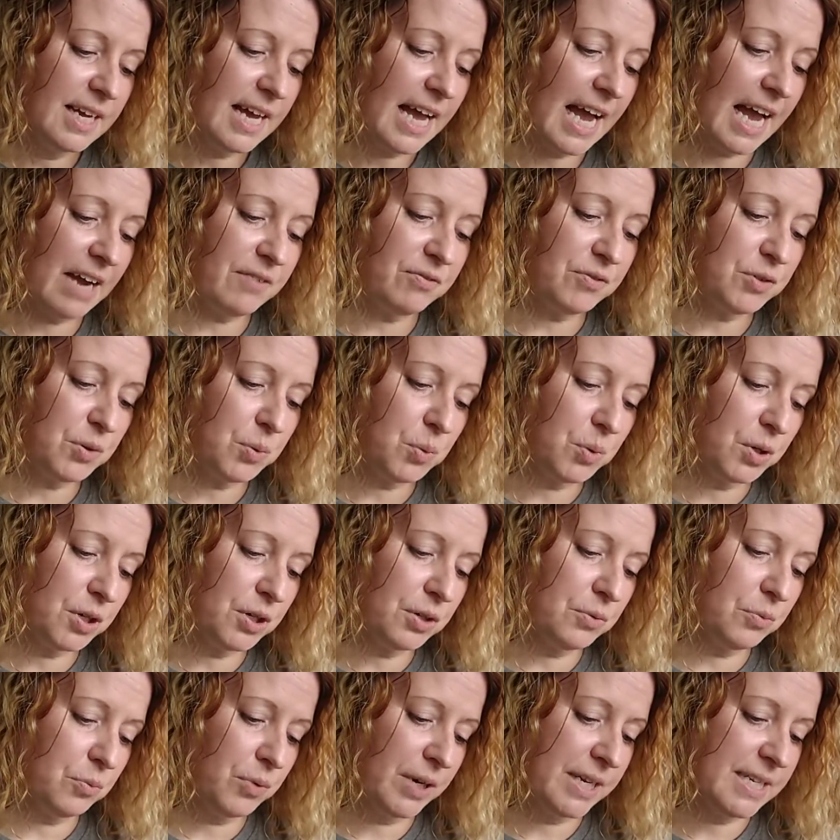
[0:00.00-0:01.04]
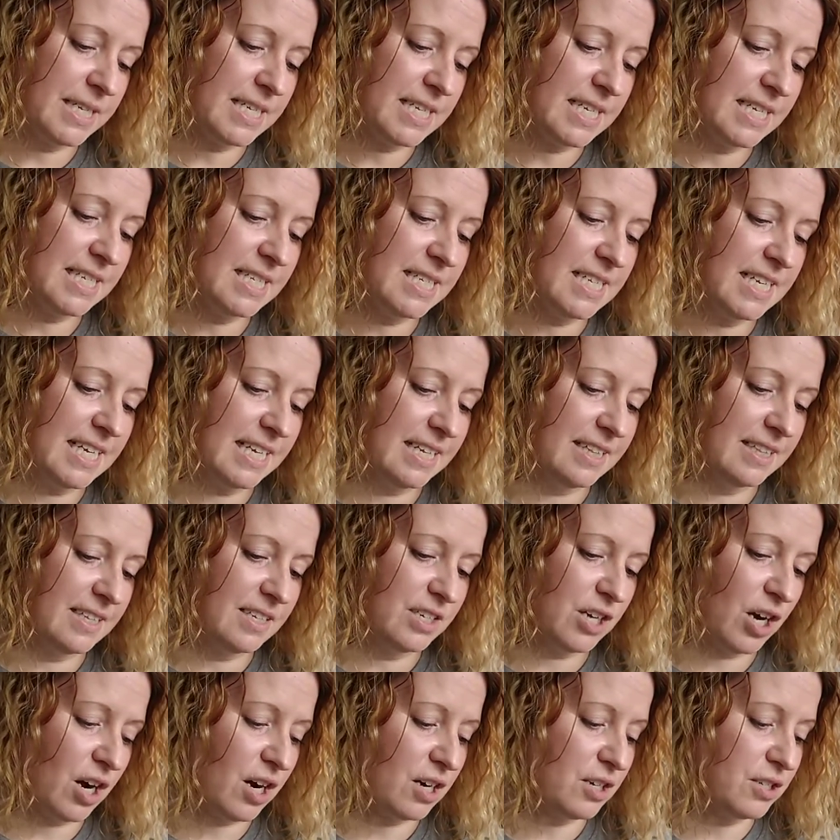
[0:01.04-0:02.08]
Afterward, Rin Tin Tin, the
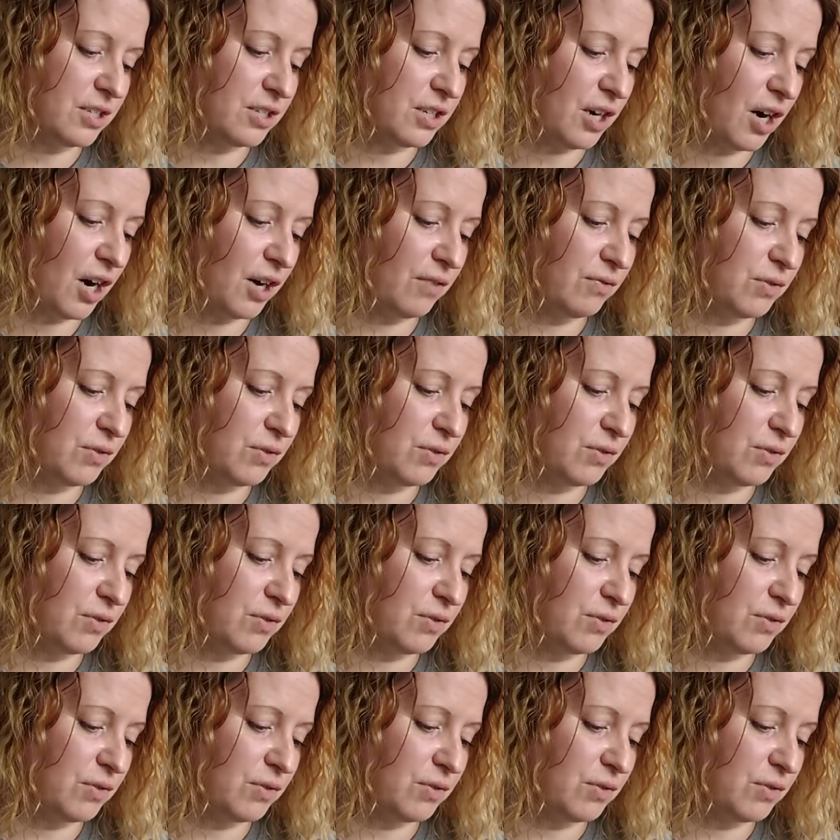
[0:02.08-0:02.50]
dog star